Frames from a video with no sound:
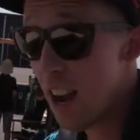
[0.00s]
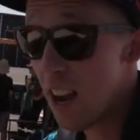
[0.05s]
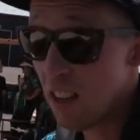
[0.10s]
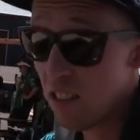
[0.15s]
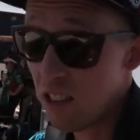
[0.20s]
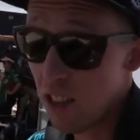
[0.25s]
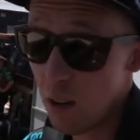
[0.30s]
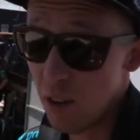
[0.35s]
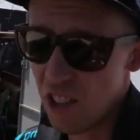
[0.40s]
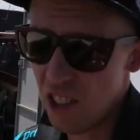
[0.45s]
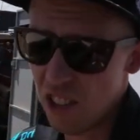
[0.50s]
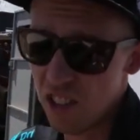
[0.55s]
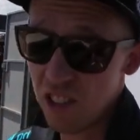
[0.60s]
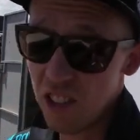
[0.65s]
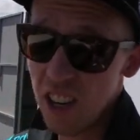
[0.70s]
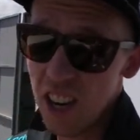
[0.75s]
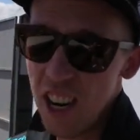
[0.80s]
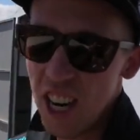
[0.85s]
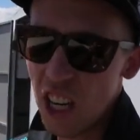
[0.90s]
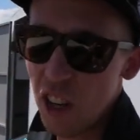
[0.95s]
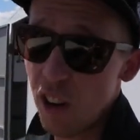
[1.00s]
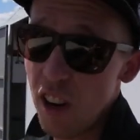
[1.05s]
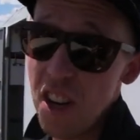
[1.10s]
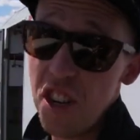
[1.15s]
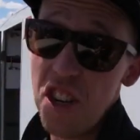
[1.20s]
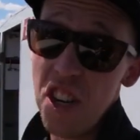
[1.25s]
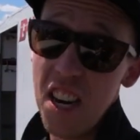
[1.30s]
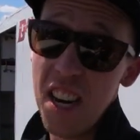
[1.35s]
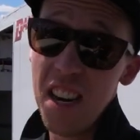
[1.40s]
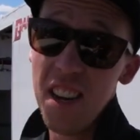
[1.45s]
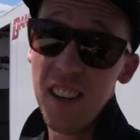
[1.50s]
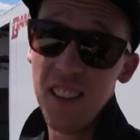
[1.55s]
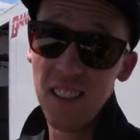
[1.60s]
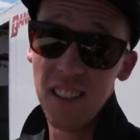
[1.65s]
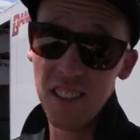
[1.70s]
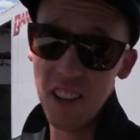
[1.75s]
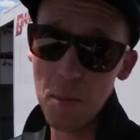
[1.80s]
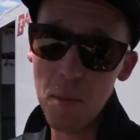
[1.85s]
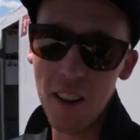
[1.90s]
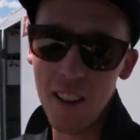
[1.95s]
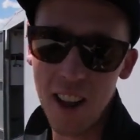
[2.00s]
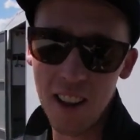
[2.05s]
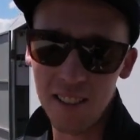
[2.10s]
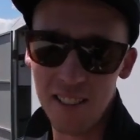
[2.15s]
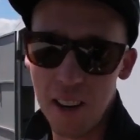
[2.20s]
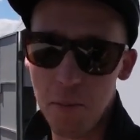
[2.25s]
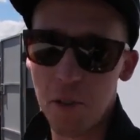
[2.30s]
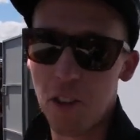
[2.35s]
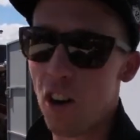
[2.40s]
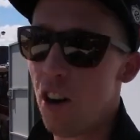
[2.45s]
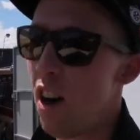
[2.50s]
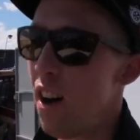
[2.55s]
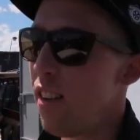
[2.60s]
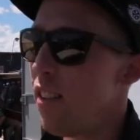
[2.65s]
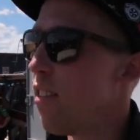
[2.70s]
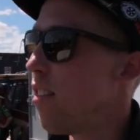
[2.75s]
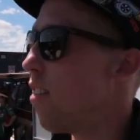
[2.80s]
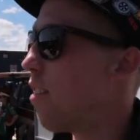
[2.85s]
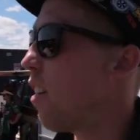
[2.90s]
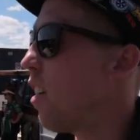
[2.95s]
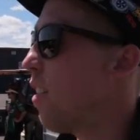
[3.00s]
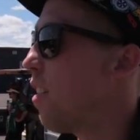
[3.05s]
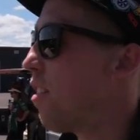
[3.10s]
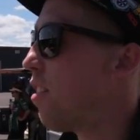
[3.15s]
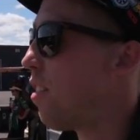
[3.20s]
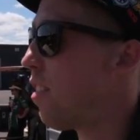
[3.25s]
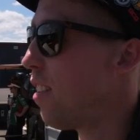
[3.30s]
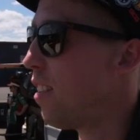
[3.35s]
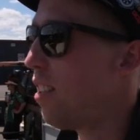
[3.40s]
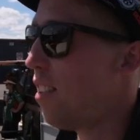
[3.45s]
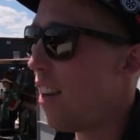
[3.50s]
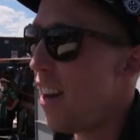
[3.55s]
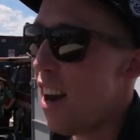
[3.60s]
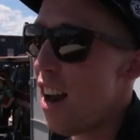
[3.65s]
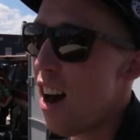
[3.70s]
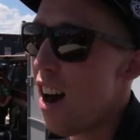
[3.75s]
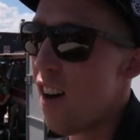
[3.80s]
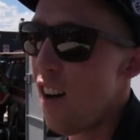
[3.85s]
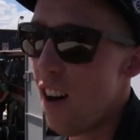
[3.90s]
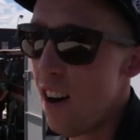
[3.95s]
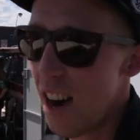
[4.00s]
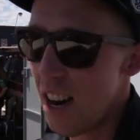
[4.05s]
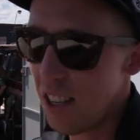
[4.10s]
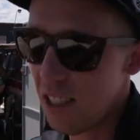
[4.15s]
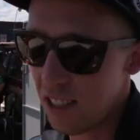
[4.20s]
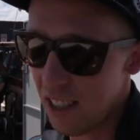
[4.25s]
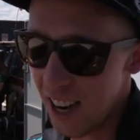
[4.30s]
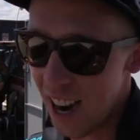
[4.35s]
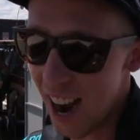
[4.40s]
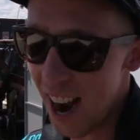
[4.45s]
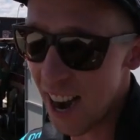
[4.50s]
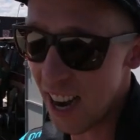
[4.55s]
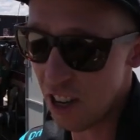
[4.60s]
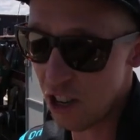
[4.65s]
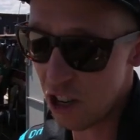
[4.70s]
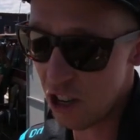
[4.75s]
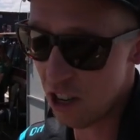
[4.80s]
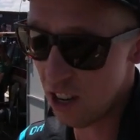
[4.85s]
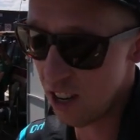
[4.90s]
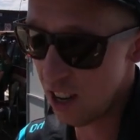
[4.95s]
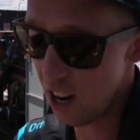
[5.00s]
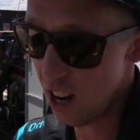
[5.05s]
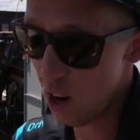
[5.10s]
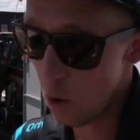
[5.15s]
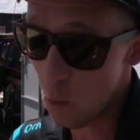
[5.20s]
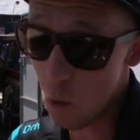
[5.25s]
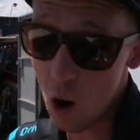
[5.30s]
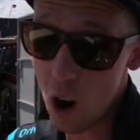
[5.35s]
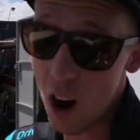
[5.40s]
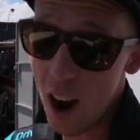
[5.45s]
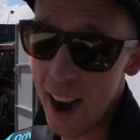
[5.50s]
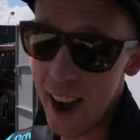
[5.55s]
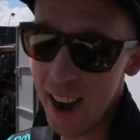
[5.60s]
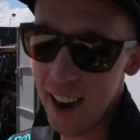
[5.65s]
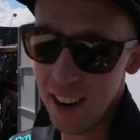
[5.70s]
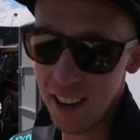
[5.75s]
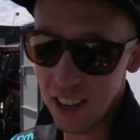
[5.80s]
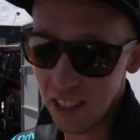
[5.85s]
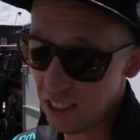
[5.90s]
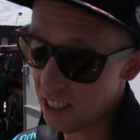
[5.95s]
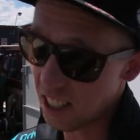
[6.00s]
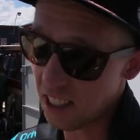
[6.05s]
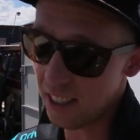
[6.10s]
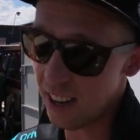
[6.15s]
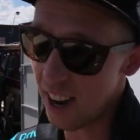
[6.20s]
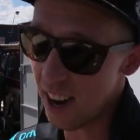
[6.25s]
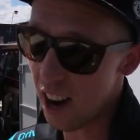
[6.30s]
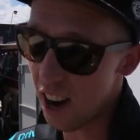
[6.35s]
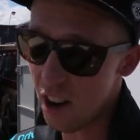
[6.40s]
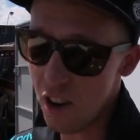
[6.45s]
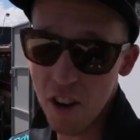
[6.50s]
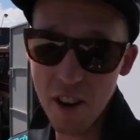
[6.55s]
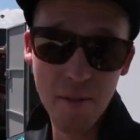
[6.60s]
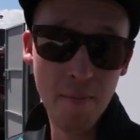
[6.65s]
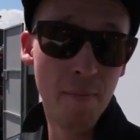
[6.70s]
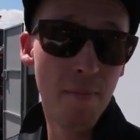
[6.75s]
So it's CRICHY. So my last name's Crichton. So it's CRICHY 1600.